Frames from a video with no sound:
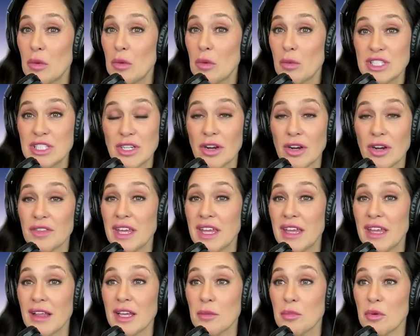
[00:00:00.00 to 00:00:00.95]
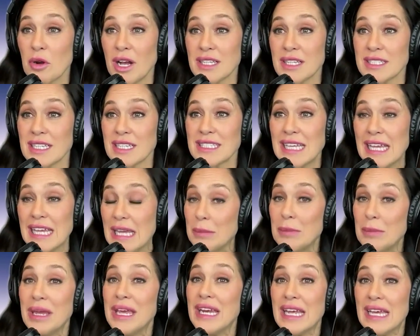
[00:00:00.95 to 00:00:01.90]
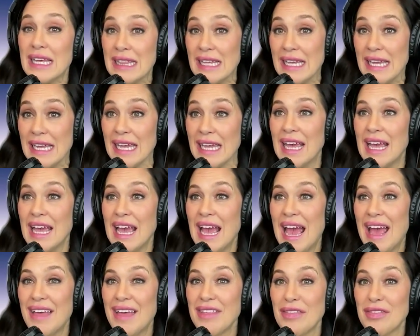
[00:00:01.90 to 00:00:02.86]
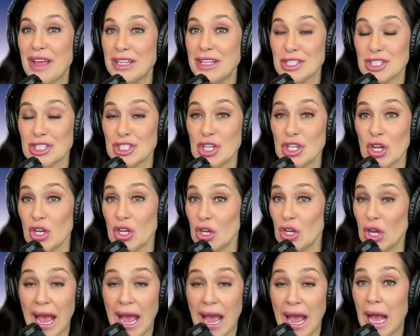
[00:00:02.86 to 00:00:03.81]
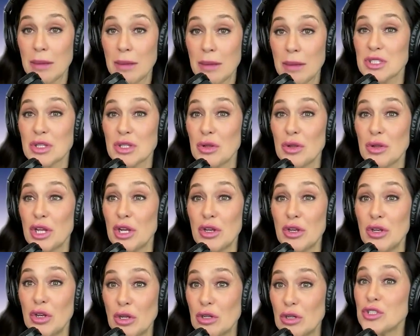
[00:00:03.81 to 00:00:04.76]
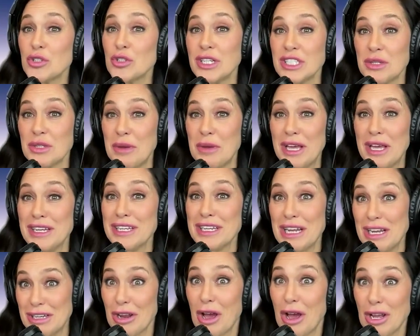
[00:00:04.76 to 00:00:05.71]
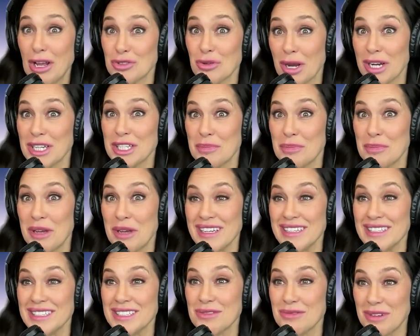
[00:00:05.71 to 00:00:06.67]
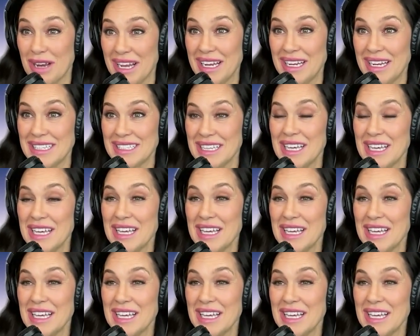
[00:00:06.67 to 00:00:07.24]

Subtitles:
we start the healing process immediately, and that's absolutely nutrient dependent and not drug dependent, right?